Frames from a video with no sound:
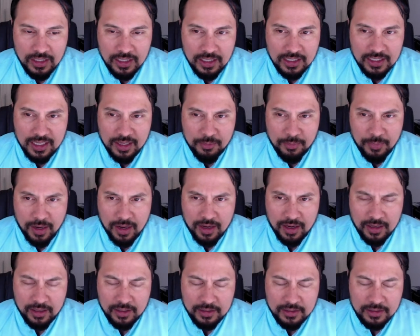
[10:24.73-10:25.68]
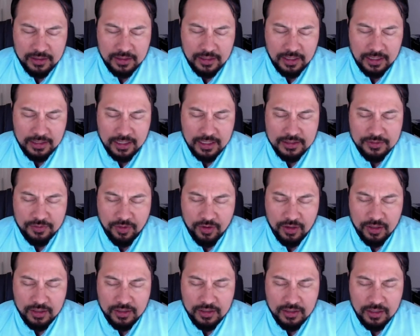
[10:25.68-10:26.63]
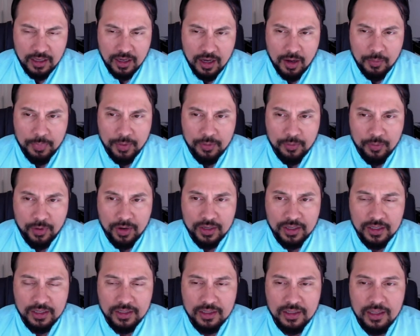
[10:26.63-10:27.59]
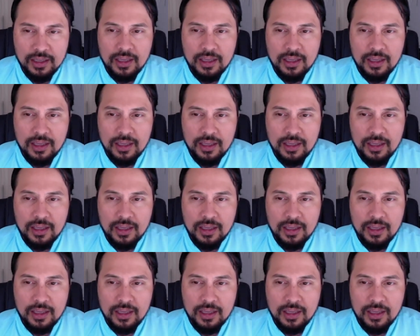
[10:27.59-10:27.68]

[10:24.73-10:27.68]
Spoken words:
get my index fund up and running,